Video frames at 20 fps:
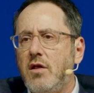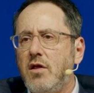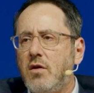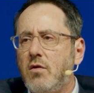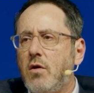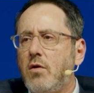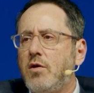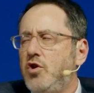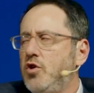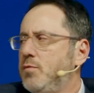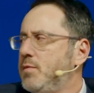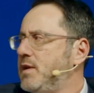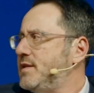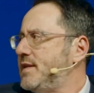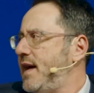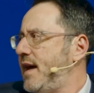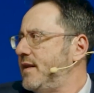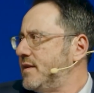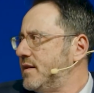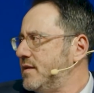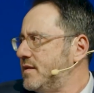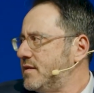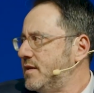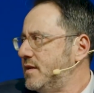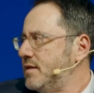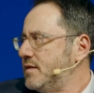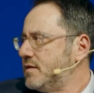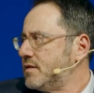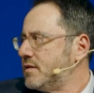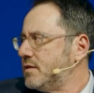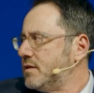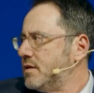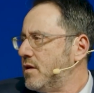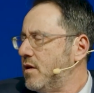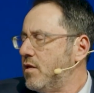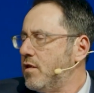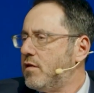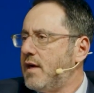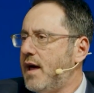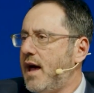There are human tendencies
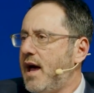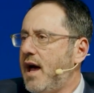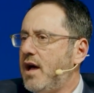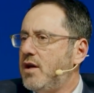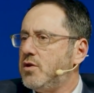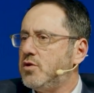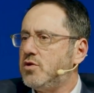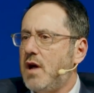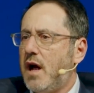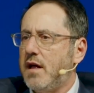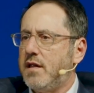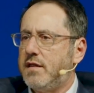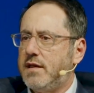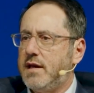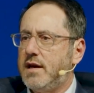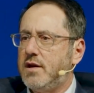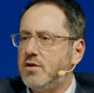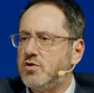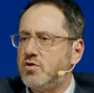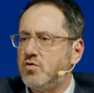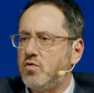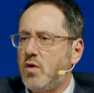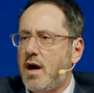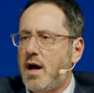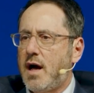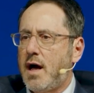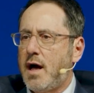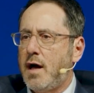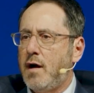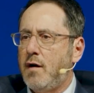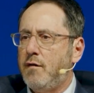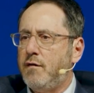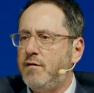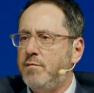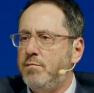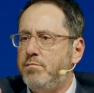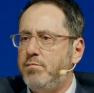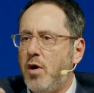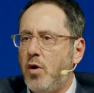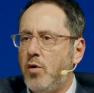that I think
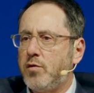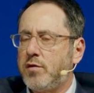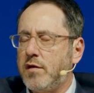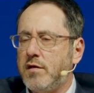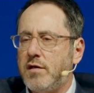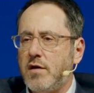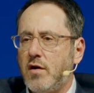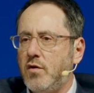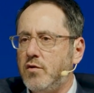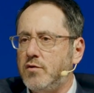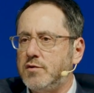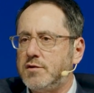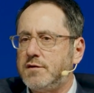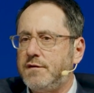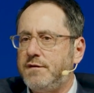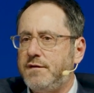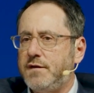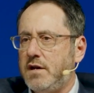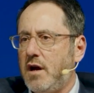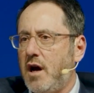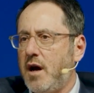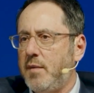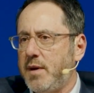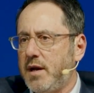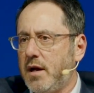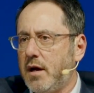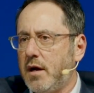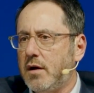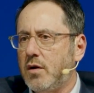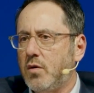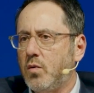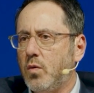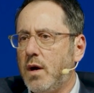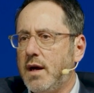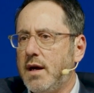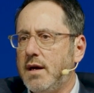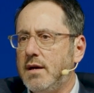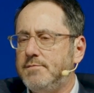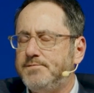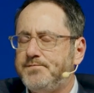drive both of those phenomena,
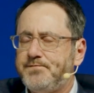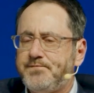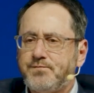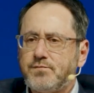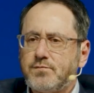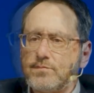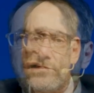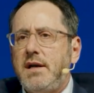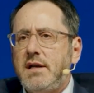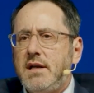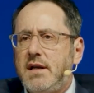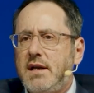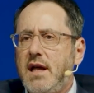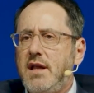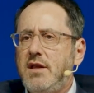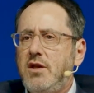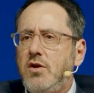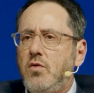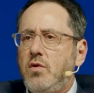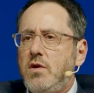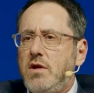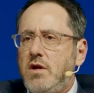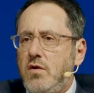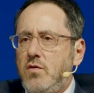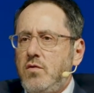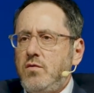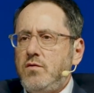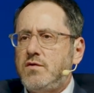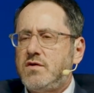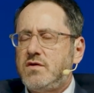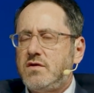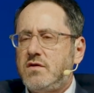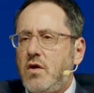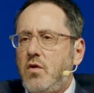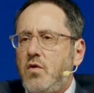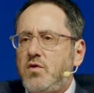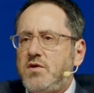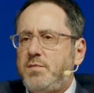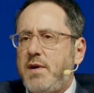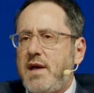right? But can you use
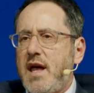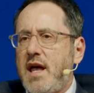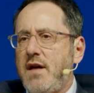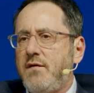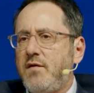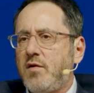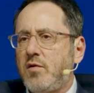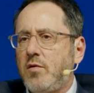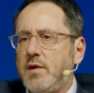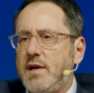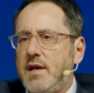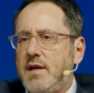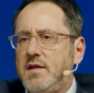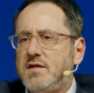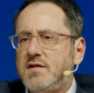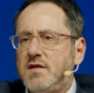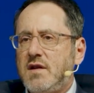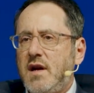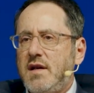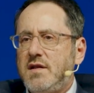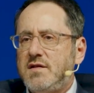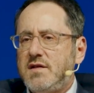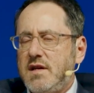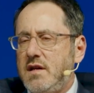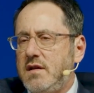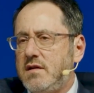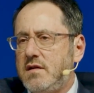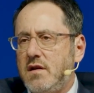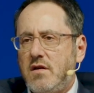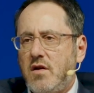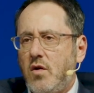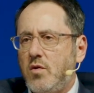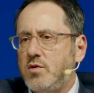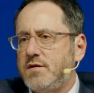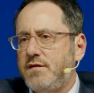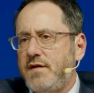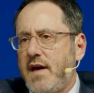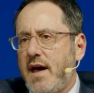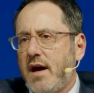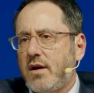those behavioral insights into
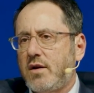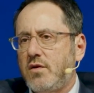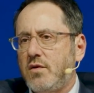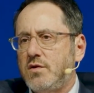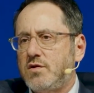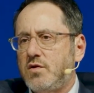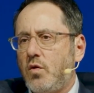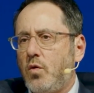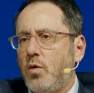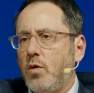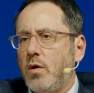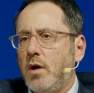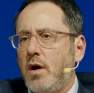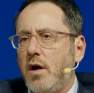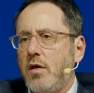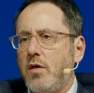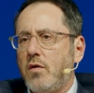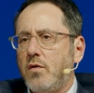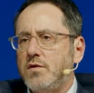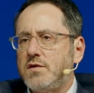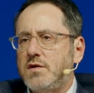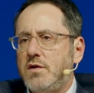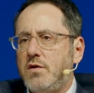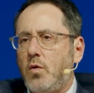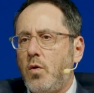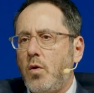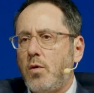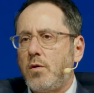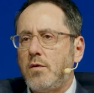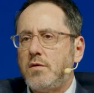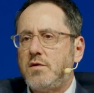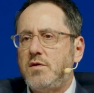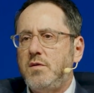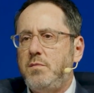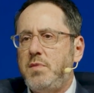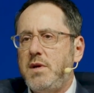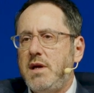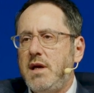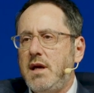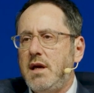those factors or others in order to
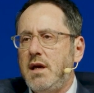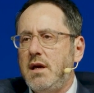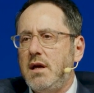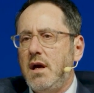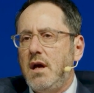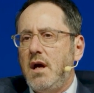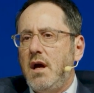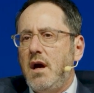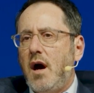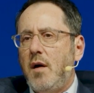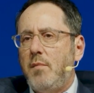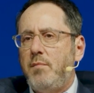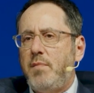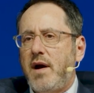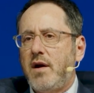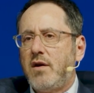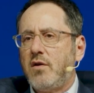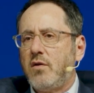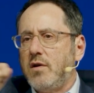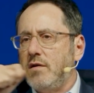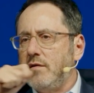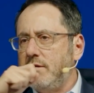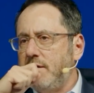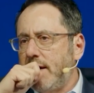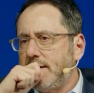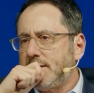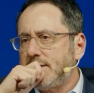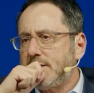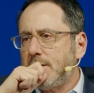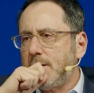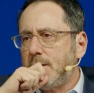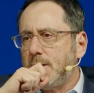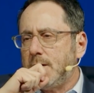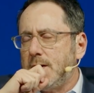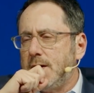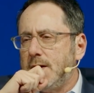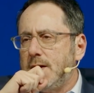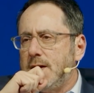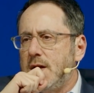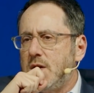be a better investor
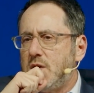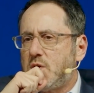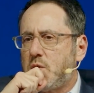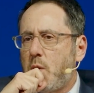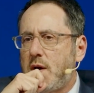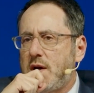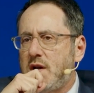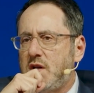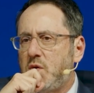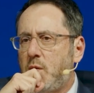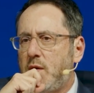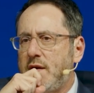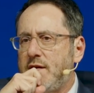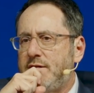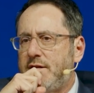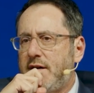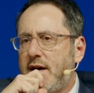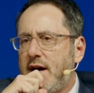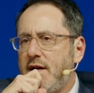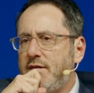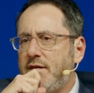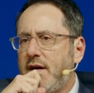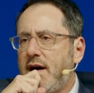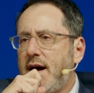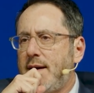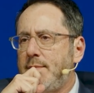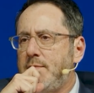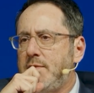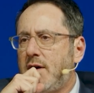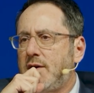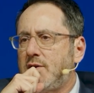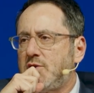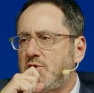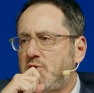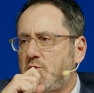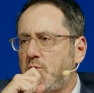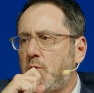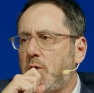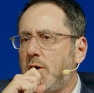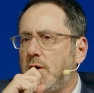in 2025? I'm not
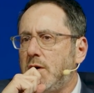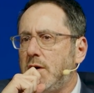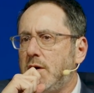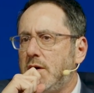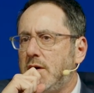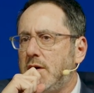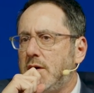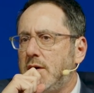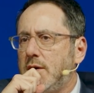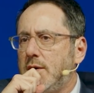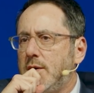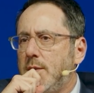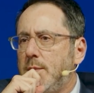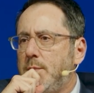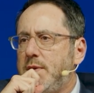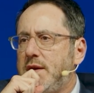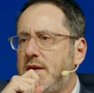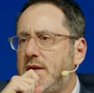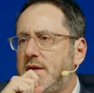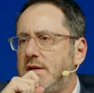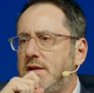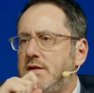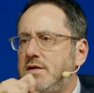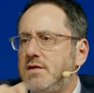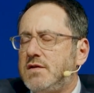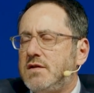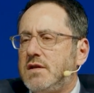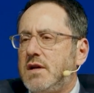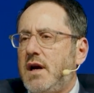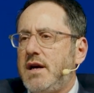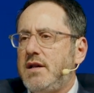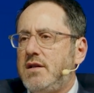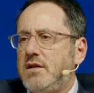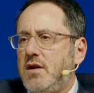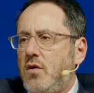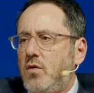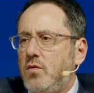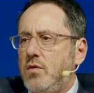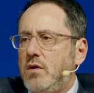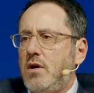sure, because I
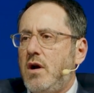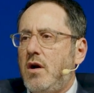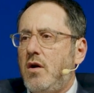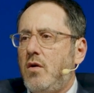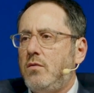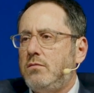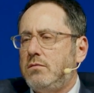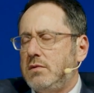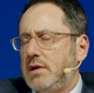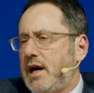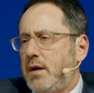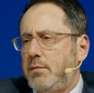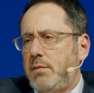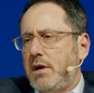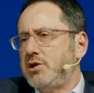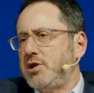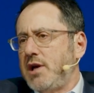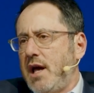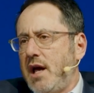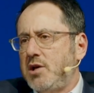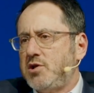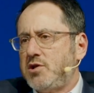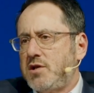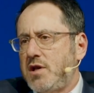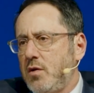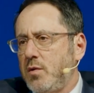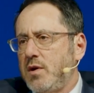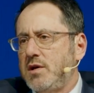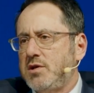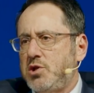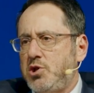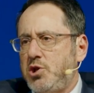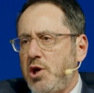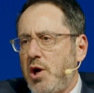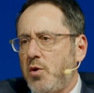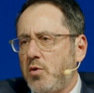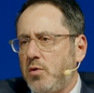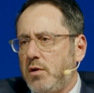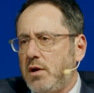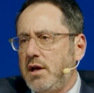don't know how much edge there is
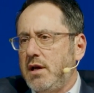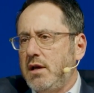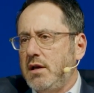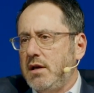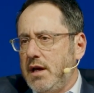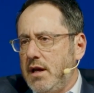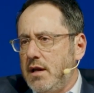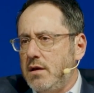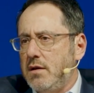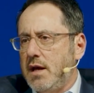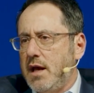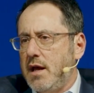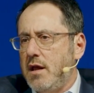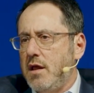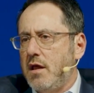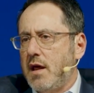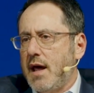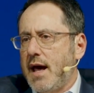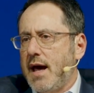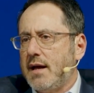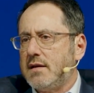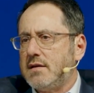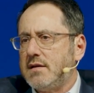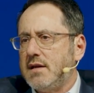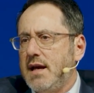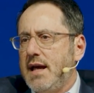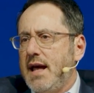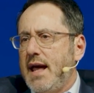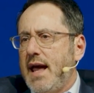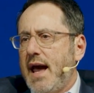generally in that.